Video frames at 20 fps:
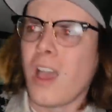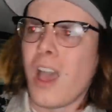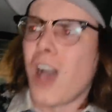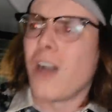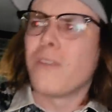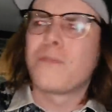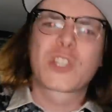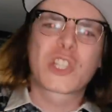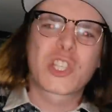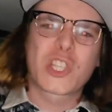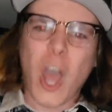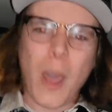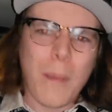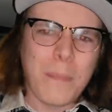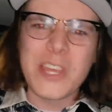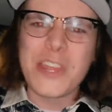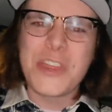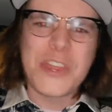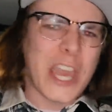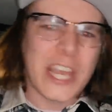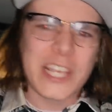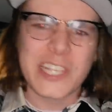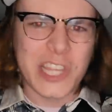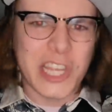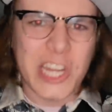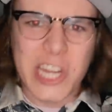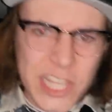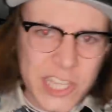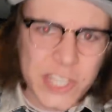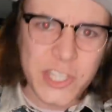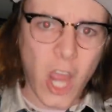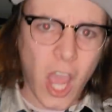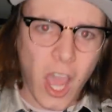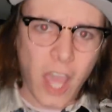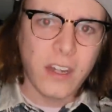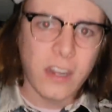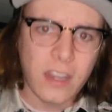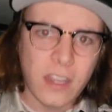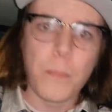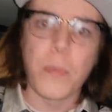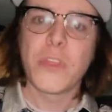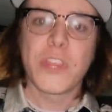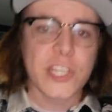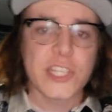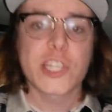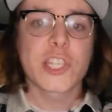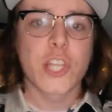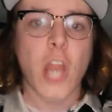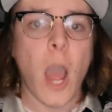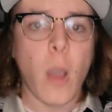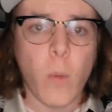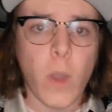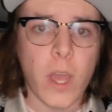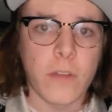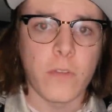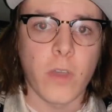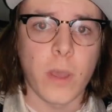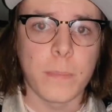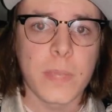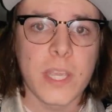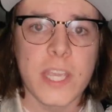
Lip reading: of scummy things that he's done, but this is not one of them.